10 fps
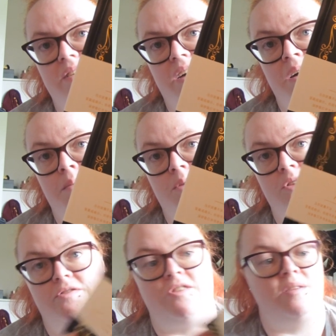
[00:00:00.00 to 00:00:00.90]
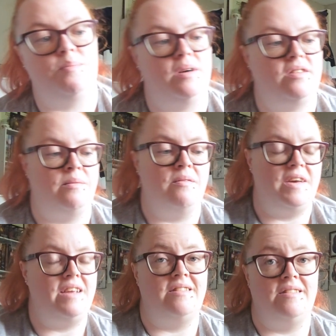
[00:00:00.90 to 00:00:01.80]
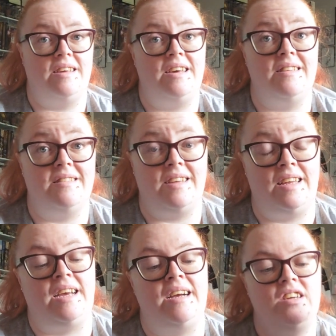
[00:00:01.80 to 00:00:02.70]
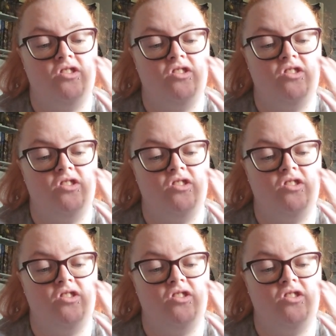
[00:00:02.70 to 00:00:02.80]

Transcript: on the front, but some of it is in English.